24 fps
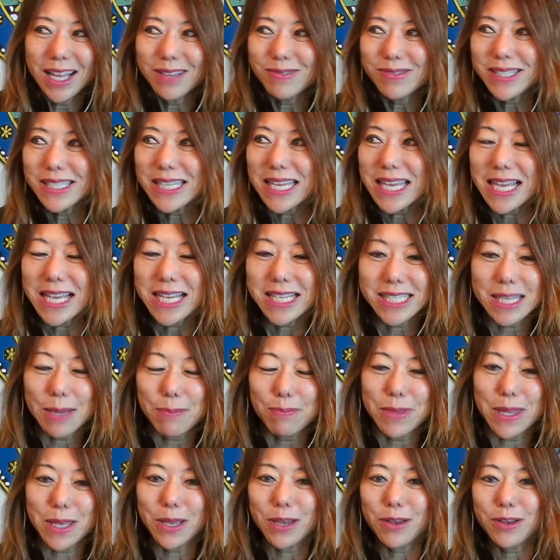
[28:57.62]
seeing
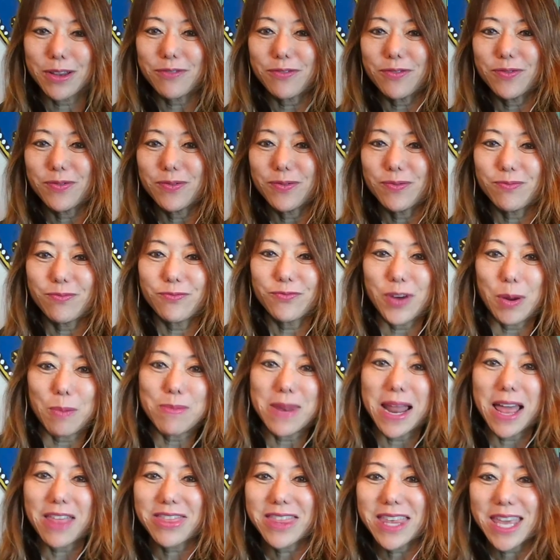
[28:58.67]
something from
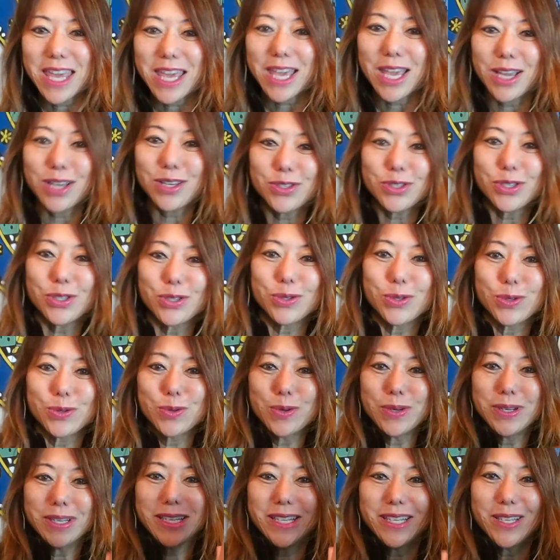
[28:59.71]
nothing to,
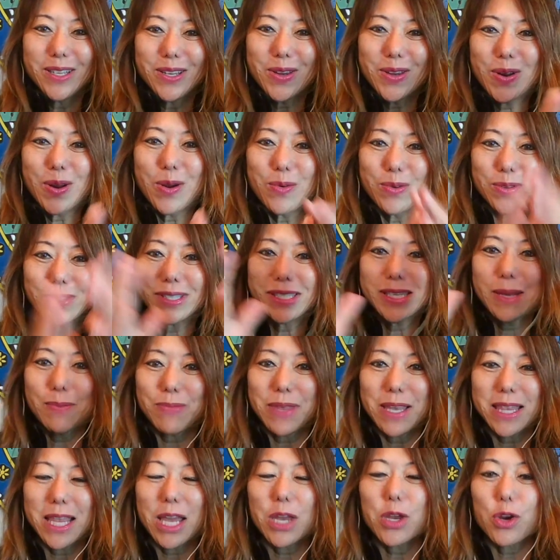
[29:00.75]

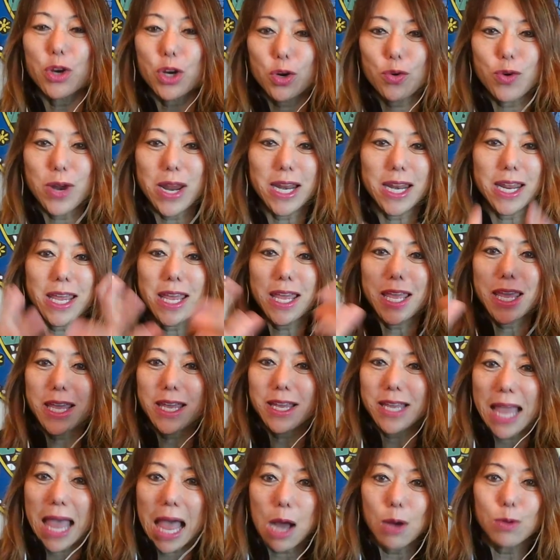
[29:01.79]
something that you're
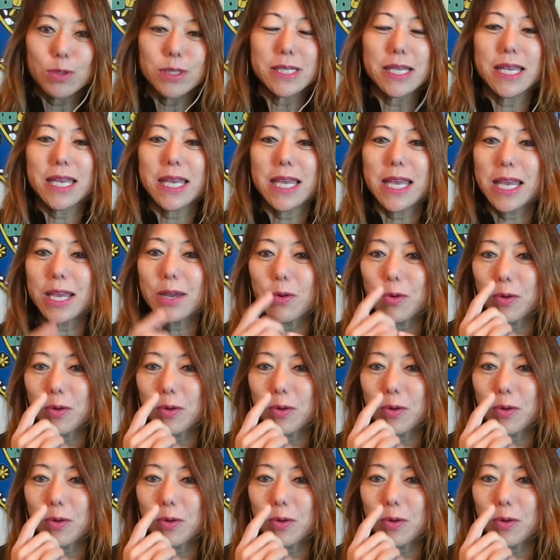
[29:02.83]
creating, housing